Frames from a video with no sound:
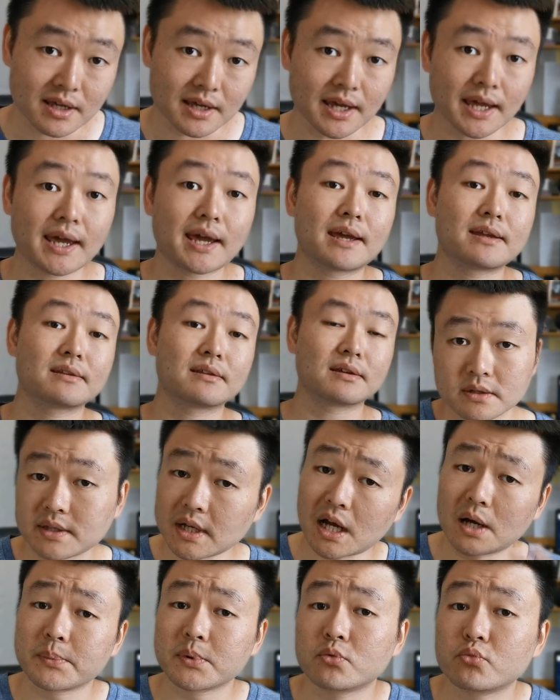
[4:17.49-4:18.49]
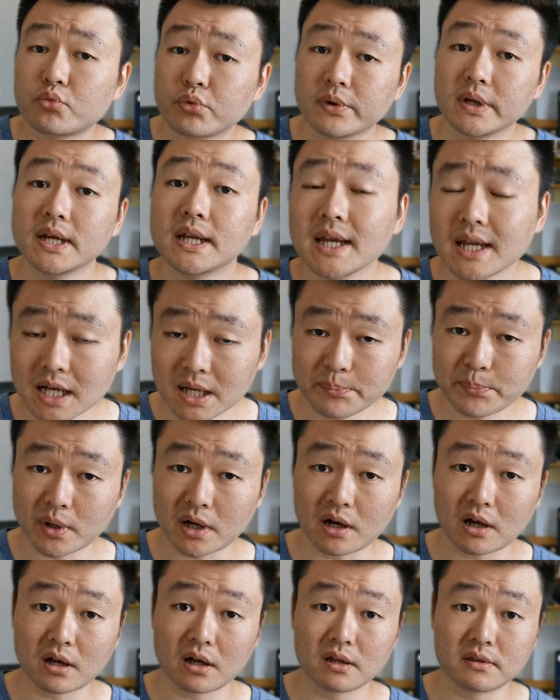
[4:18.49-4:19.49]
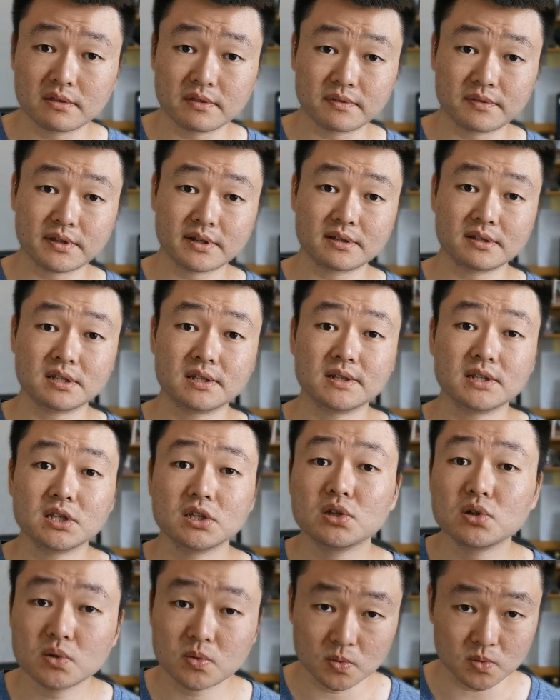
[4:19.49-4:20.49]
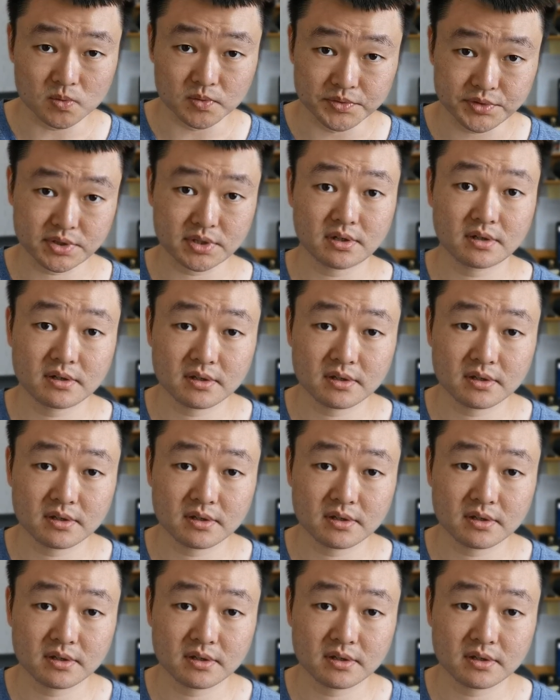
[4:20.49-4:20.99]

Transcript: And I've been reading up on the news